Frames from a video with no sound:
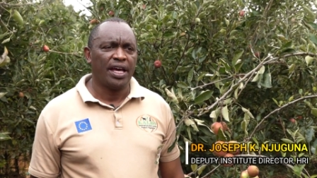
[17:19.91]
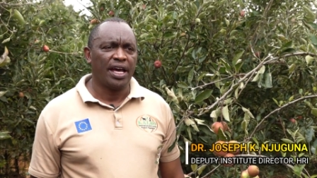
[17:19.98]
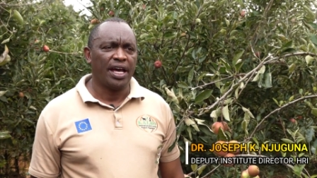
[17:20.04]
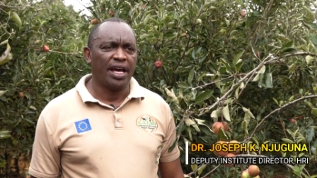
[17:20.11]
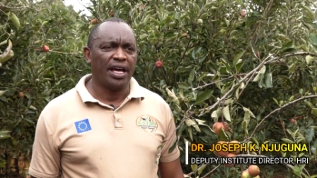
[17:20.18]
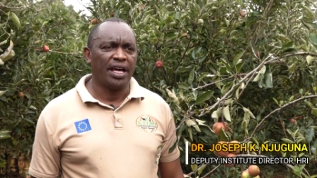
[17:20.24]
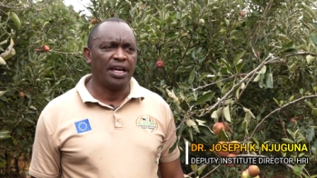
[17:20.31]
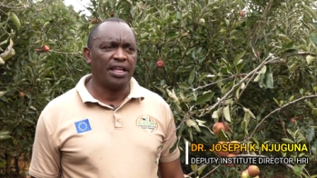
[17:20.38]

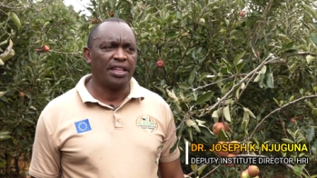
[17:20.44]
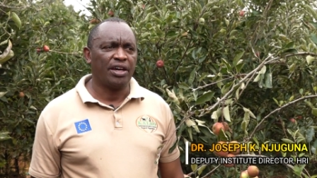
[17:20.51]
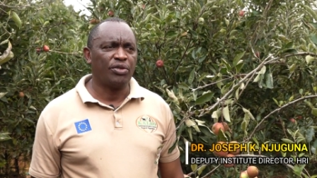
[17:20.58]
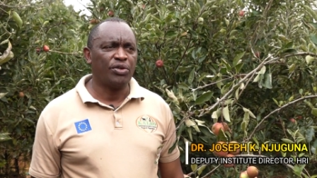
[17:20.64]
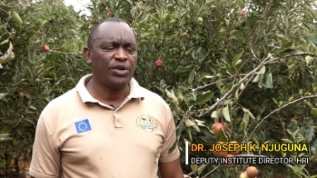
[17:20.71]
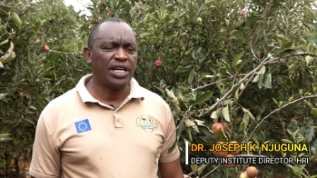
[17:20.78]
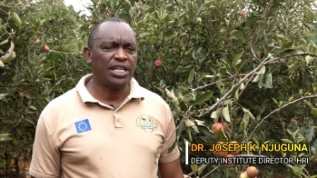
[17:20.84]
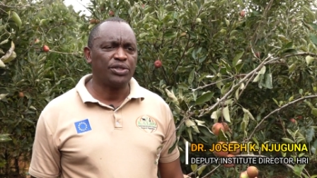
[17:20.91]
Uh, the
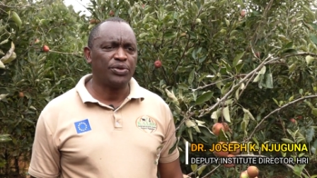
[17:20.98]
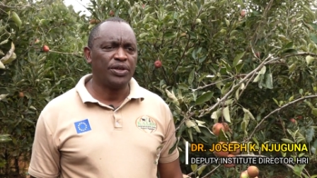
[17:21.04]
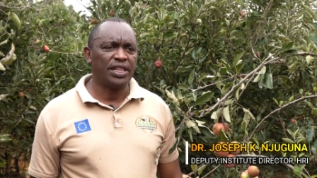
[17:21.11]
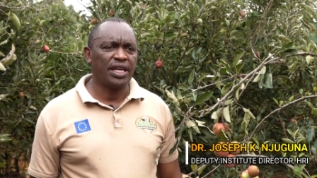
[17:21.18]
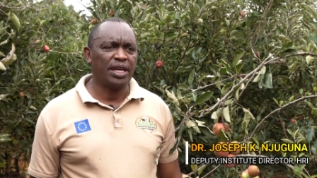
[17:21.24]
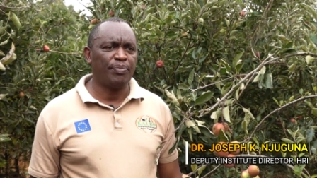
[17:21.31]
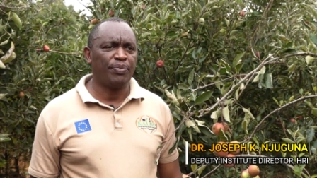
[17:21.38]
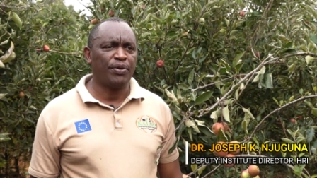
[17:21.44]
goodness
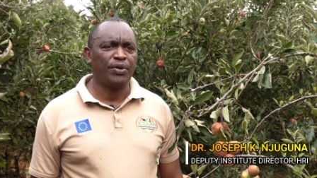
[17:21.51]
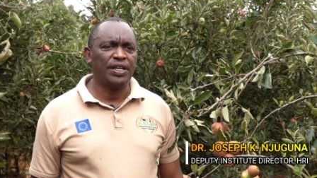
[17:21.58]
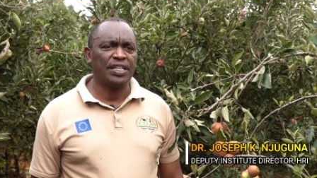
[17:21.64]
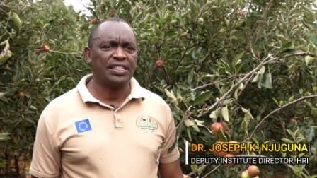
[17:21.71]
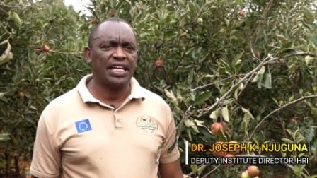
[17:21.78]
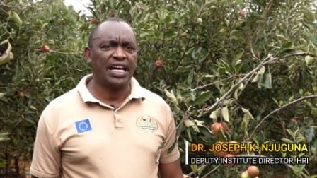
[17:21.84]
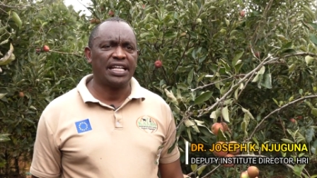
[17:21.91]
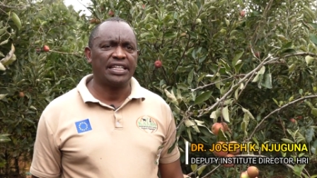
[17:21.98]
with apple
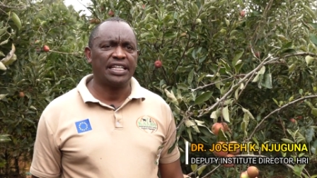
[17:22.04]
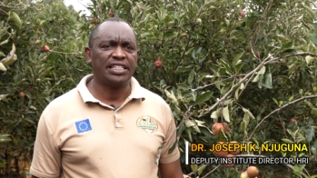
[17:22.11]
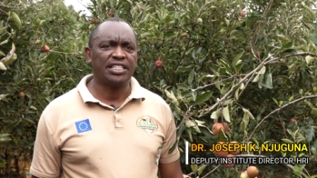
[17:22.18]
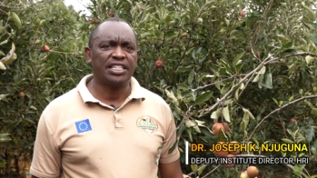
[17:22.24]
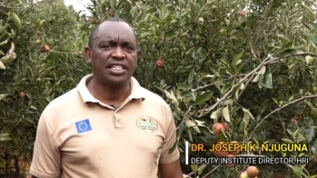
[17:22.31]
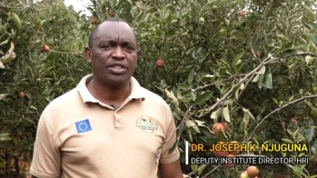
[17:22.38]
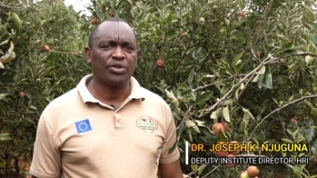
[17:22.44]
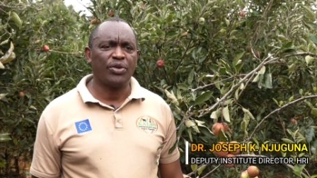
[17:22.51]
is that
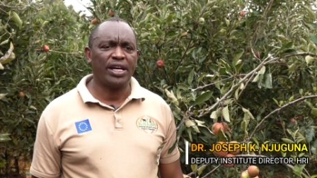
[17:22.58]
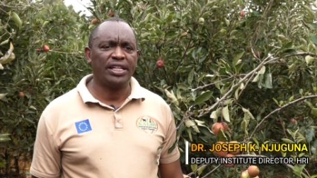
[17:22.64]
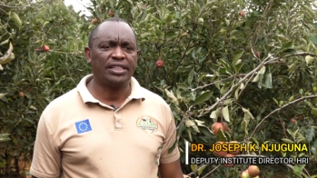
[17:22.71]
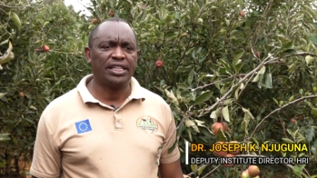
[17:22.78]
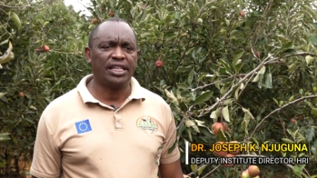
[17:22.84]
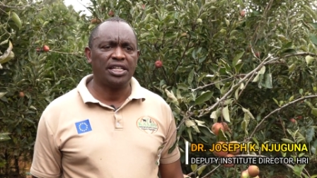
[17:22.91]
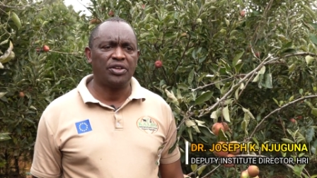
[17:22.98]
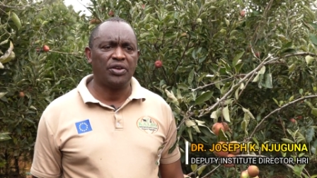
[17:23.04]
it is quite
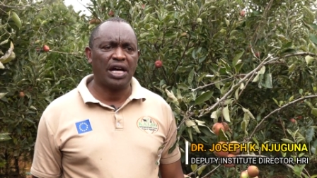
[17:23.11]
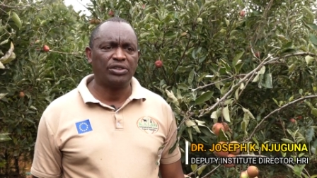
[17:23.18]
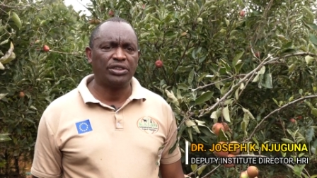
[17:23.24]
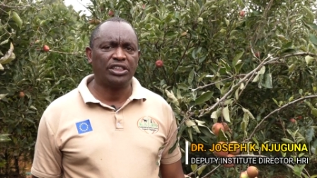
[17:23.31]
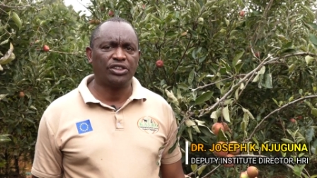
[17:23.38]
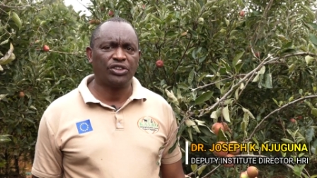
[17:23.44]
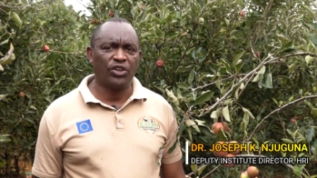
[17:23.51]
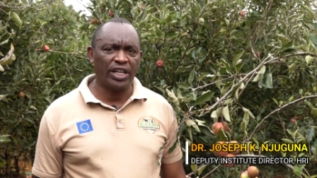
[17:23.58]

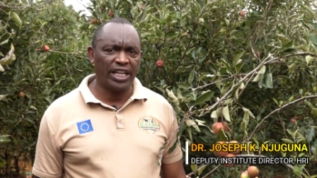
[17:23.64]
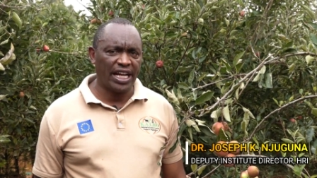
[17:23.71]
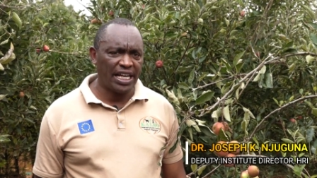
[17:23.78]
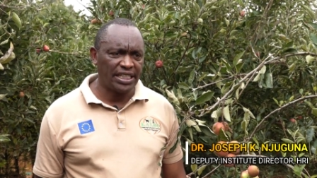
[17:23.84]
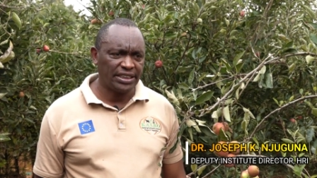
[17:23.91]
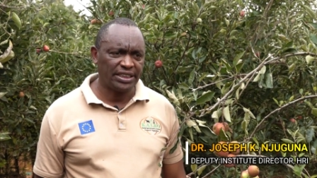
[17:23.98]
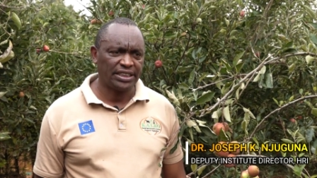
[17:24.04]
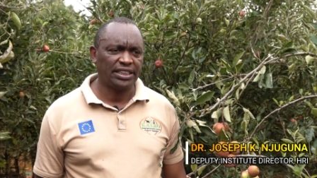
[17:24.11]
drought
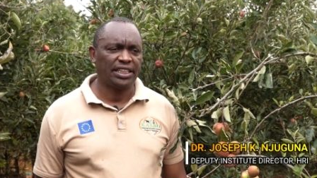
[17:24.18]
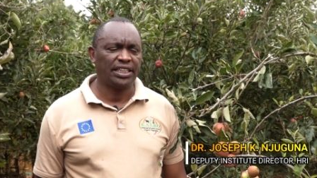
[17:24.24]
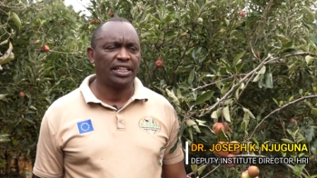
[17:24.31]
tolerant.